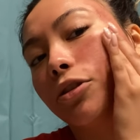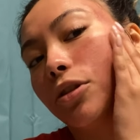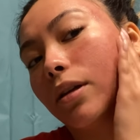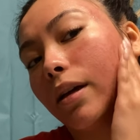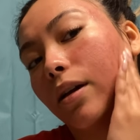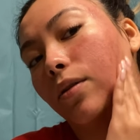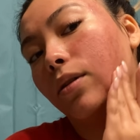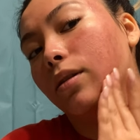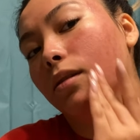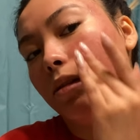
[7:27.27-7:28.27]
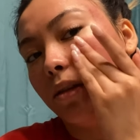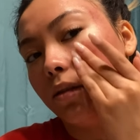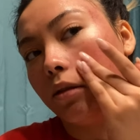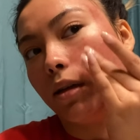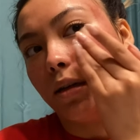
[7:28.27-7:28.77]
sure that everything
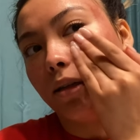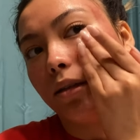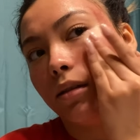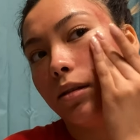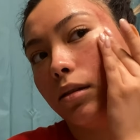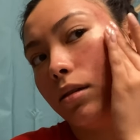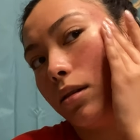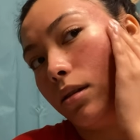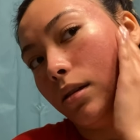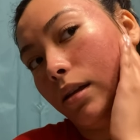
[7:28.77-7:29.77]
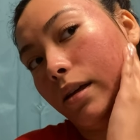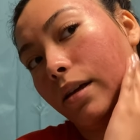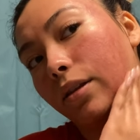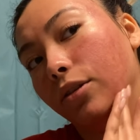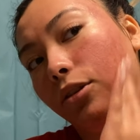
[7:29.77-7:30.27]
is nice and
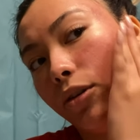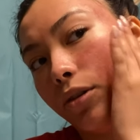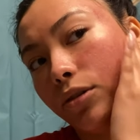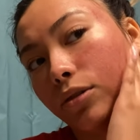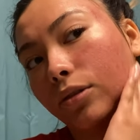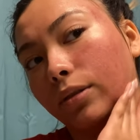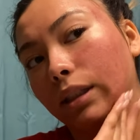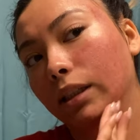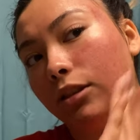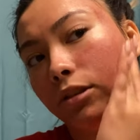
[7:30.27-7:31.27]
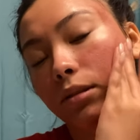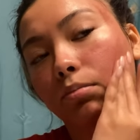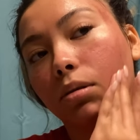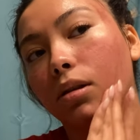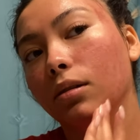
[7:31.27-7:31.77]
lathered so it can
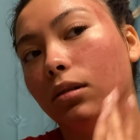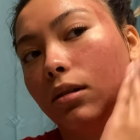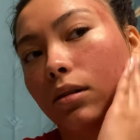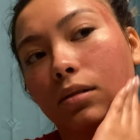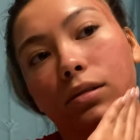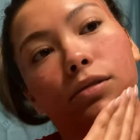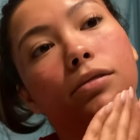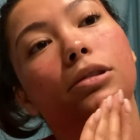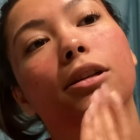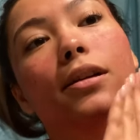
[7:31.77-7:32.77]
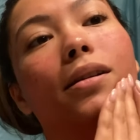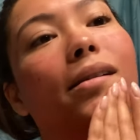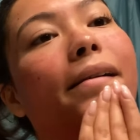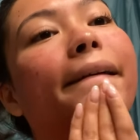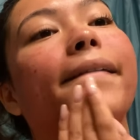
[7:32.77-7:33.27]
just peel off
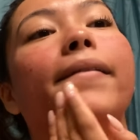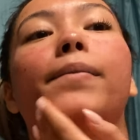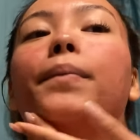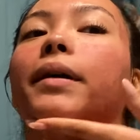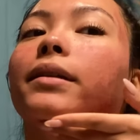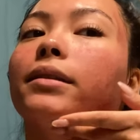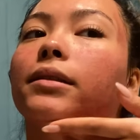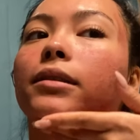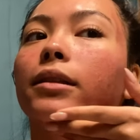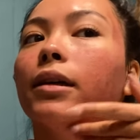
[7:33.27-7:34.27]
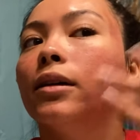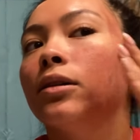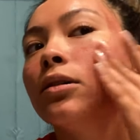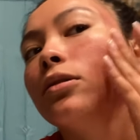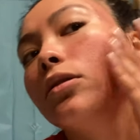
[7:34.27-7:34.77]
by
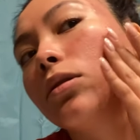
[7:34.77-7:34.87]
itself.